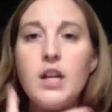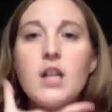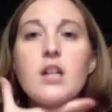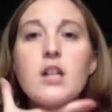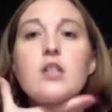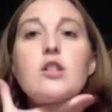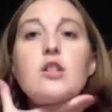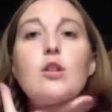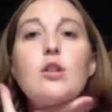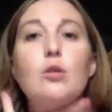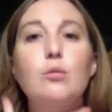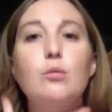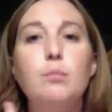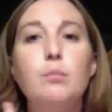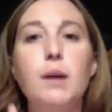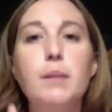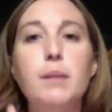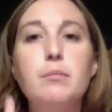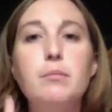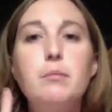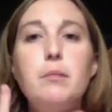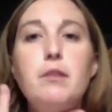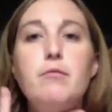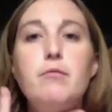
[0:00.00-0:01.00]
So
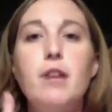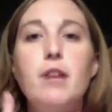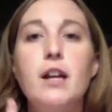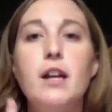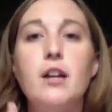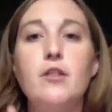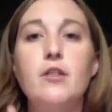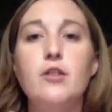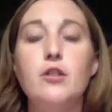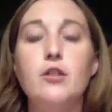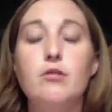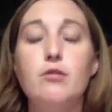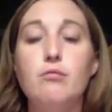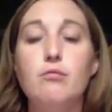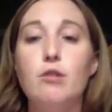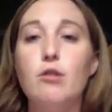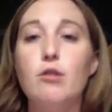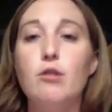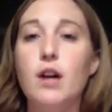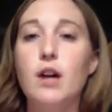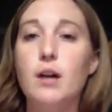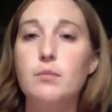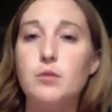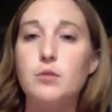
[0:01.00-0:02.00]
peppermint right on the
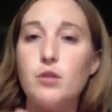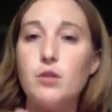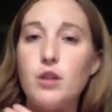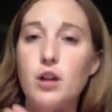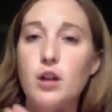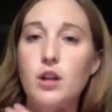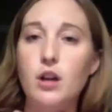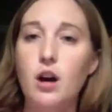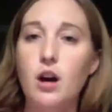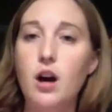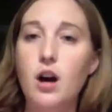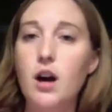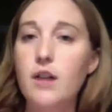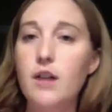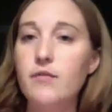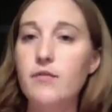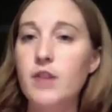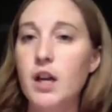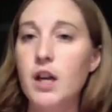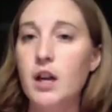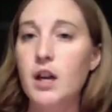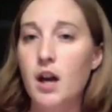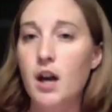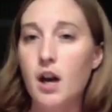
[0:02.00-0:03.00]
throat helps with the cough.
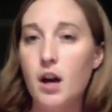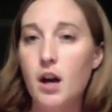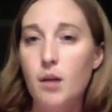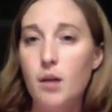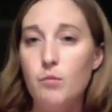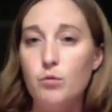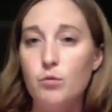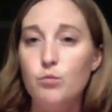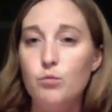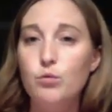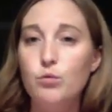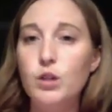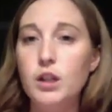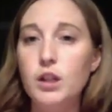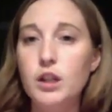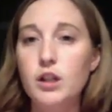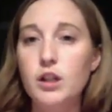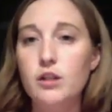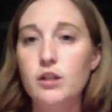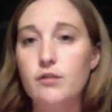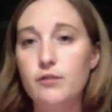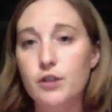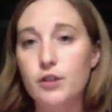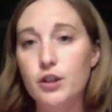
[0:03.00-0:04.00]
Really
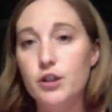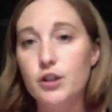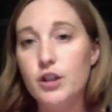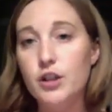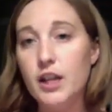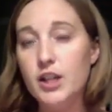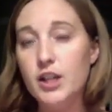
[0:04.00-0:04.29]
good for your